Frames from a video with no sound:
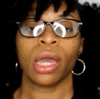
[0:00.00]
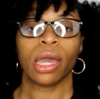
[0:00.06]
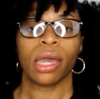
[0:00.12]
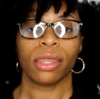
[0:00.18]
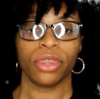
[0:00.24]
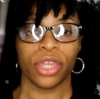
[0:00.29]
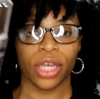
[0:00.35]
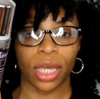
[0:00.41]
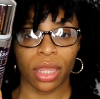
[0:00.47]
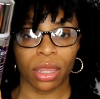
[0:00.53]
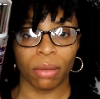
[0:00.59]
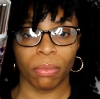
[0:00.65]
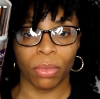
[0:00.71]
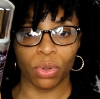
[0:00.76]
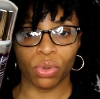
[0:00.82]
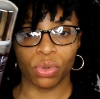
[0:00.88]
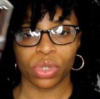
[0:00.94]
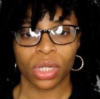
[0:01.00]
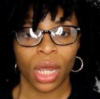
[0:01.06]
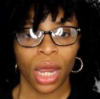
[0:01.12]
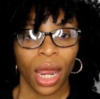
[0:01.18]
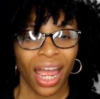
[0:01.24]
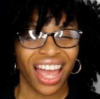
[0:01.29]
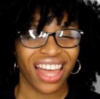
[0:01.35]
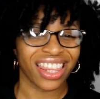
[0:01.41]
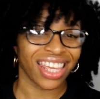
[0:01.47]
then the mousse,
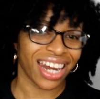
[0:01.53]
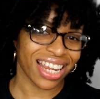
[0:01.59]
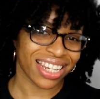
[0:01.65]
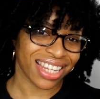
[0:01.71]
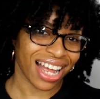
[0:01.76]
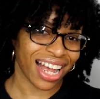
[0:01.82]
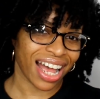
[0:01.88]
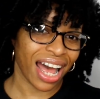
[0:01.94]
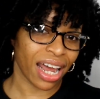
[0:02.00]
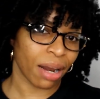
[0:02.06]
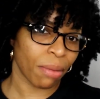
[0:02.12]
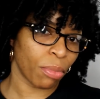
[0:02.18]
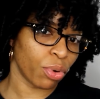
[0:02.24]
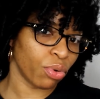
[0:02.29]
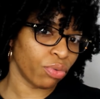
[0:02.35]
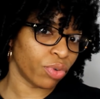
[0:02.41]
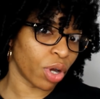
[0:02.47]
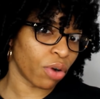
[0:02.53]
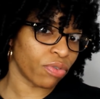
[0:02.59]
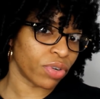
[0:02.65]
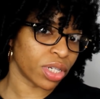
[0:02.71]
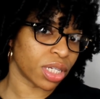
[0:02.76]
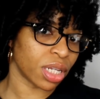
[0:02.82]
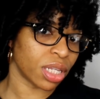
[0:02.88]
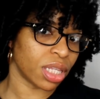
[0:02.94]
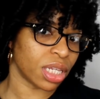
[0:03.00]
and then as I kind of moved over
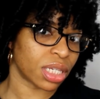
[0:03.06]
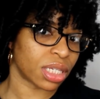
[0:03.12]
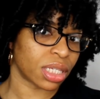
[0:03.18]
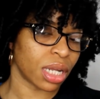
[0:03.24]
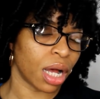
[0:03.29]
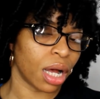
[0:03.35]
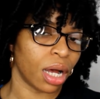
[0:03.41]
to this